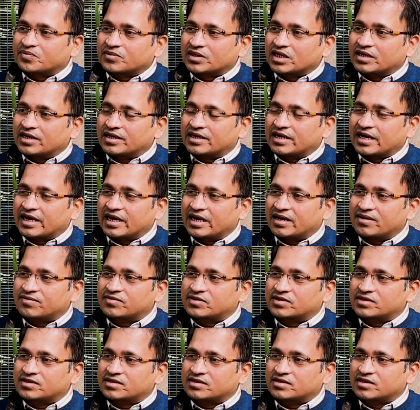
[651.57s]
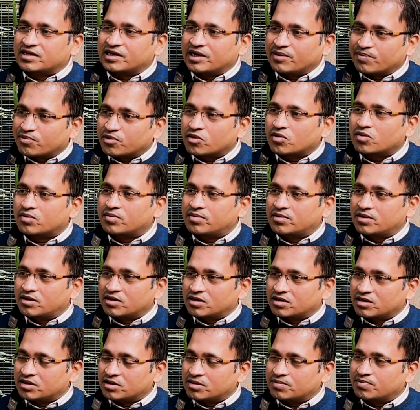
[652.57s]
it helps improve
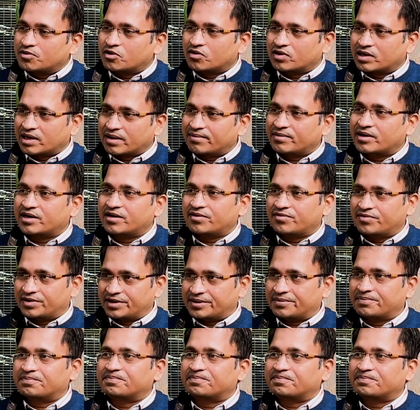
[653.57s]
program delivery.